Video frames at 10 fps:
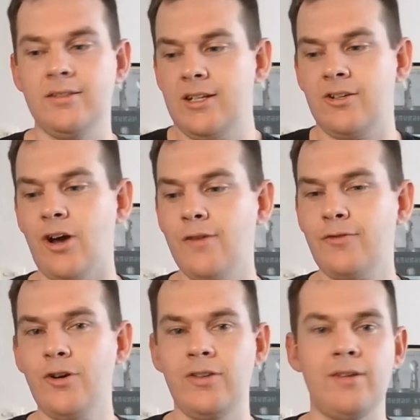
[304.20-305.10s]
and didn't go
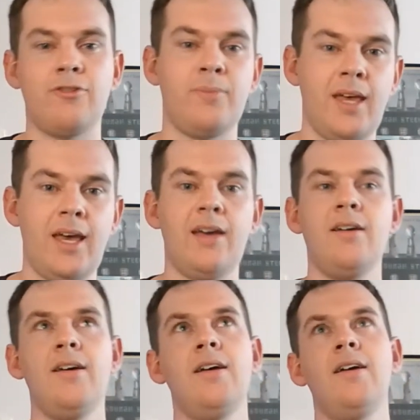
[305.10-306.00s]
for it, and then from there,
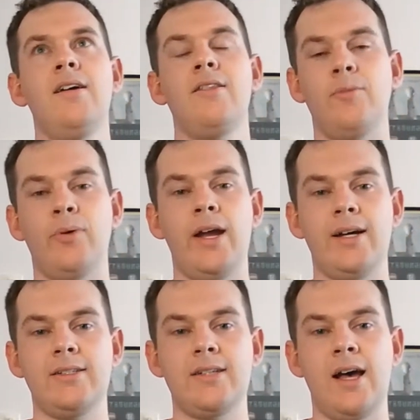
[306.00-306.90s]
the
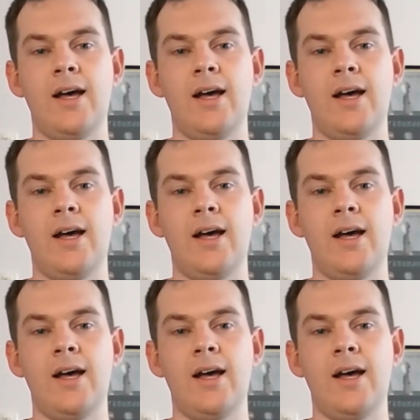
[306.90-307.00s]
Browns